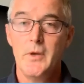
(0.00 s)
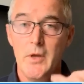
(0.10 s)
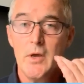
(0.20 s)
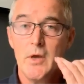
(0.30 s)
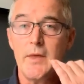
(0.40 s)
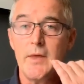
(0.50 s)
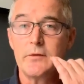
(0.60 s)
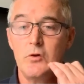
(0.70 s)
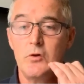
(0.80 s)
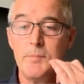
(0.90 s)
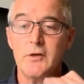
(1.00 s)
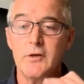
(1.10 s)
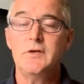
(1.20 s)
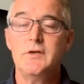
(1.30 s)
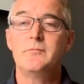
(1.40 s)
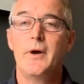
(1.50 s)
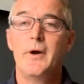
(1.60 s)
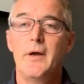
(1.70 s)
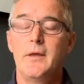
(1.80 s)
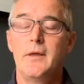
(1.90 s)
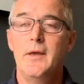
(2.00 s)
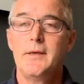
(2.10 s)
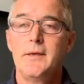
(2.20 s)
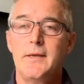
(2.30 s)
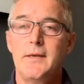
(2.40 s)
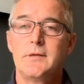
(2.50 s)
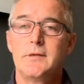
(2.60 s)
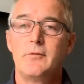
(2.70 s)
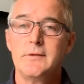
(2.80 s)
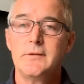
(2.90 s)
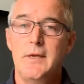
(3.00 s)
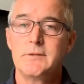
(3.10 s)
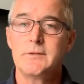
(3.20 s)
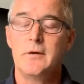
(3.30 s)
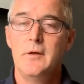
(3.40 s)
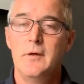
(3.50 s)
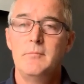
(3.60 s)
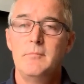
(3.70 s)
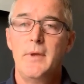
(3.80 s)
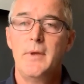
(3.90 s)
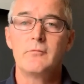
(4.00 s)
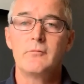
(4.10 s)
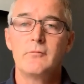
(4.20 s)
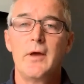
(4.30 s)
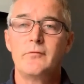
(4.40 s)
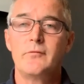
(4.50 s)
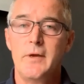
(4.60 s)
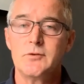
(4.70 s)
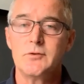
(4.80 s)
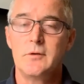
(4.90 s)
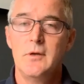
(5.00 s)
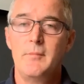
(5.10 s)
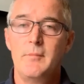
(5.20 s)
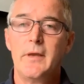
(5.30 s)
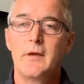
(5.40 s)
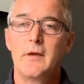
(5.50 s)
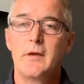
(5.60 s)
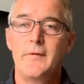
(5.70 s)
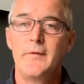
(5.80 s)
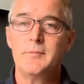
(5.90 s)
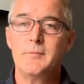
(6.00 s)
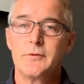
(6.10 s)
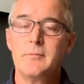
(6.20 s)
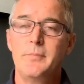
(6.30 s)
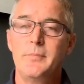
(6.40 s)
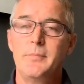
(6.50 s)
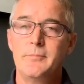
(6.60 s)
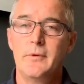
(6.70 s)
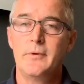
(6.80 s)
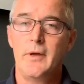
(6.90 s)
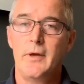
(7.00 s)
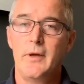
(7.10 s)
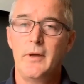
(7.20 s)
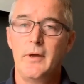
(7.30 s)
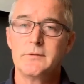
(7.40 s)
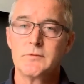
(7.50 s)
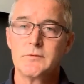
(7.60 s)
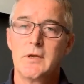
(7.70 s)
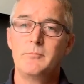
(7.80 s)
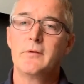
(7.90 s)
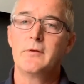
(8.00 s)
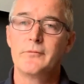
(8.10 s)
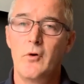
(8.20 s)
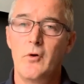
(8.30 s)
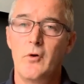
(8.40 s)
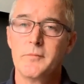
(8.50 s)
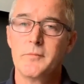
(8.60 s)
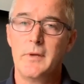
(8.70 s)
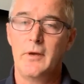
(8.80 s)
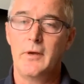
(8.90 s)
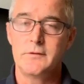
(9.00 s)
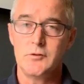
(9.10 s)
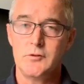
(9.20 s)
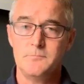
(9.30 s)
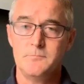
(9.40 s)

And that can only be achieved by getting the right data, making it the right information, and making it available to the right people at the right time so they can be informed and make the right decision.